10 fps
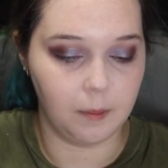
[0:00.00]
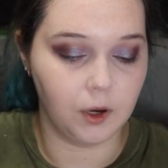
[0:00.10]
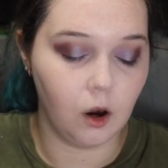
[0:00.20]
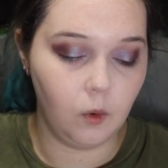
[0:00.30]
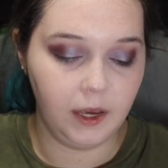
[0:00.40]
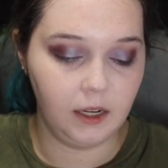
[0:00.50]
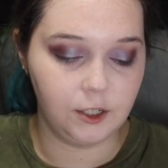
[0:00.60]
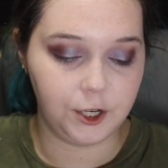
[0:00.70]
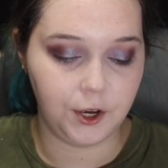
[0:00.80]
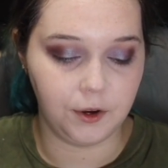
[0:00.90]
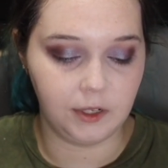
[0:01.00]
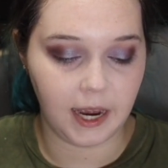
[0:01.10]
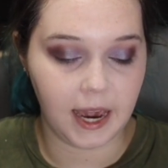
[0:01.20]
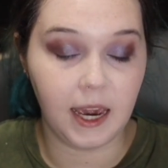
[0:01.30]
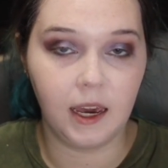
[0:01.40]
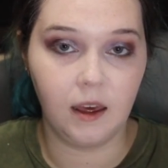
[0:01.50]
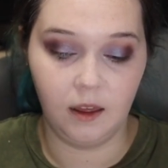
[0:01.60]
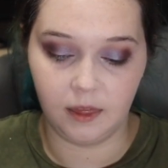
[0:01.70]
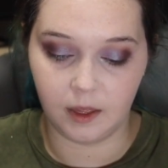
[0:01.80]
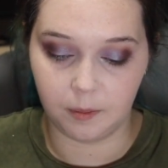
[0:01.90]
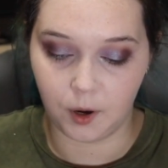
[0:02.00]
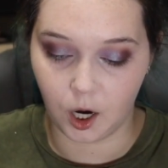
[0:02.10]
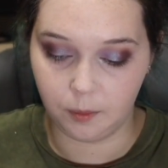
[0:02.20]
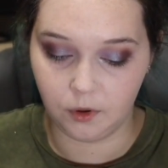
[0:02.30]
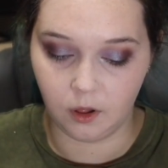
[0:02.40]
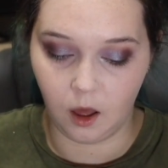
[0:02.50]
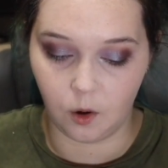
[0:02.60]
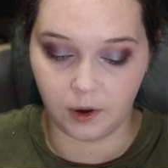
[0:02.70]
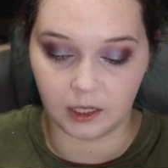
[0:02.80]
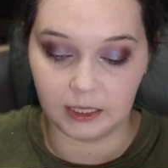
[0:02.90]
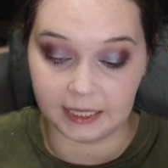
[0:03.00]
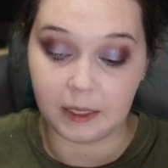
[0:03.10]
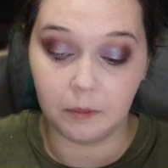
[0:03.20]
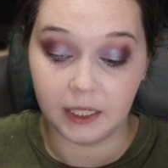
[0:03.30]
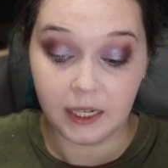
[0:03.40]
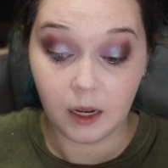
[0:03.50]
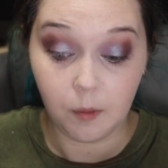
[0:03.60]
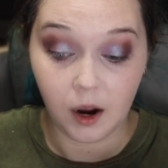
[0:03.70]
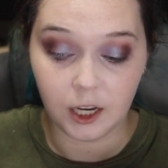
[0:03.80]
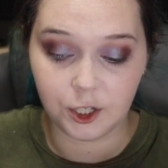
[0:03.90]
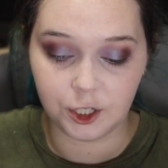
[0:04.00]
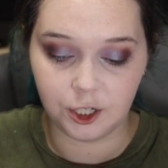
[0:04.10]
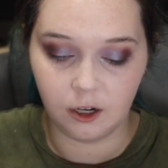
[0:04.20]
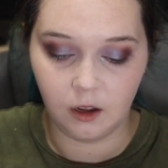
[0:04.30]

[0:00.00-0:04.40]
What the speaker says: going to take the purple on a clean blending brush